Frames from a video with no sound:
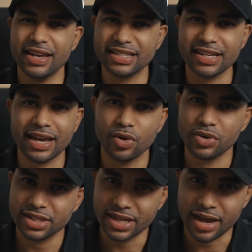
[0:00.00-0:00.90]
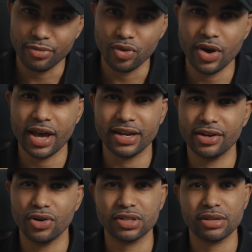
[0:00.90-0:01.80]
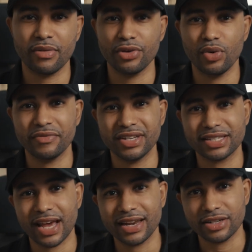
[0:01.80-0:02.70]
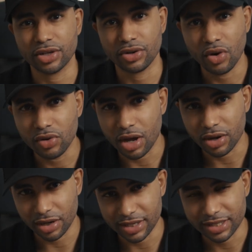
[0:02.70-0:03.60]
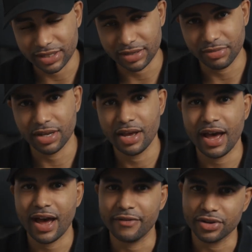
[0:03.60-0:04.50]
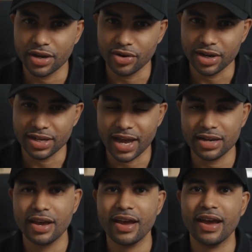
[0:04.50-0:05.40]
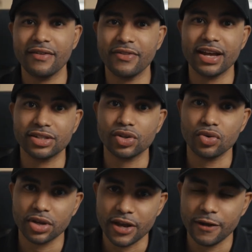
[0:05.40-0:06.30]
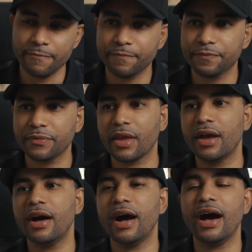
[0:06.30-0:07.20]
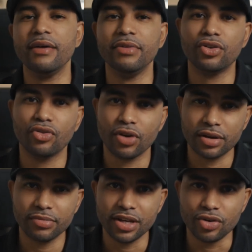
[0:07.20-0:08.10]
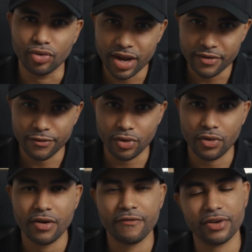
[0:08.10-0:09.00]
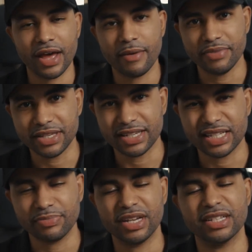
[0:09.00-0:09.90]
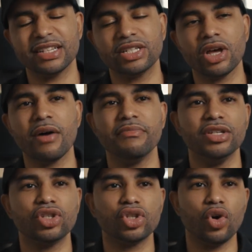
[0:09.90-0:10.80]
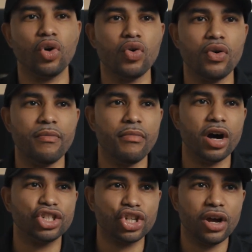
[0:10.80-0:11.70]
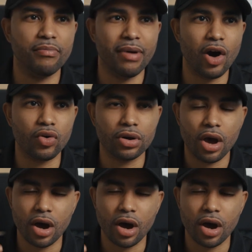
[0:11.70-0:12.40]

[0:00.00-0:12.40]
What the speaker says: Yes, I know it's taboo, and I know some of you have decided to no longer listen to me after hearing that, and that's okay. I am incredibly grateful for that business because it taught me so much about